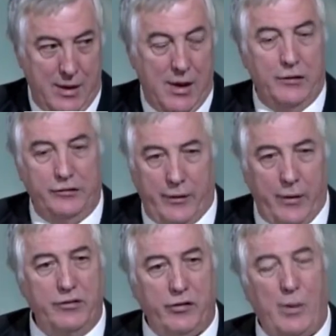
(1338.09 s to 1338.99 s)
Yes. So
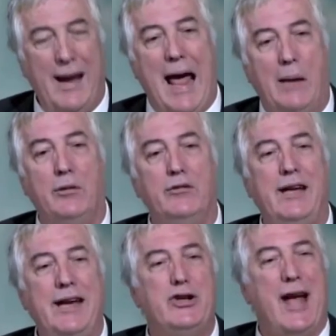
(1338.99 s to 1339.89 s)
those three
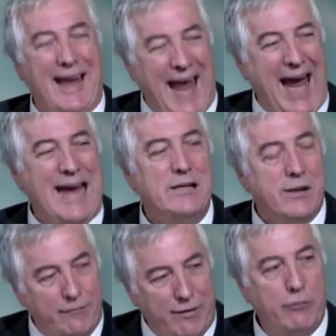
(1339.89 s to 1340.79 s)
animals each had eight
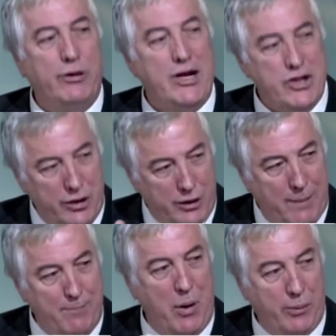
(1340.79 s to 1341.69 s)
foundational
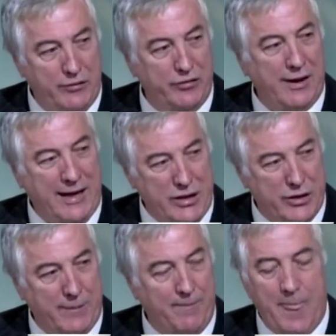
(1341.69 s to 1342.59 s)
components on
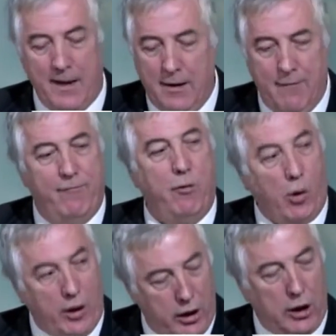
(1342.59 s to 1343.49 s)
each of them,
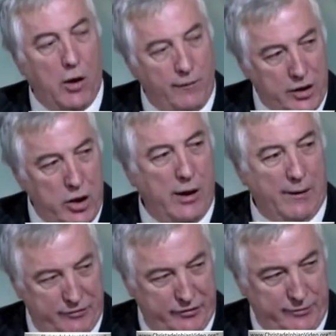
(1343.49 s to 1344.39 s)
four cloven
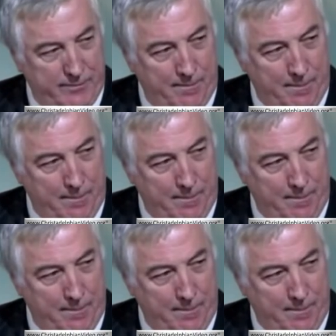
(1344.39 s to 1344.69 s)
hoofs.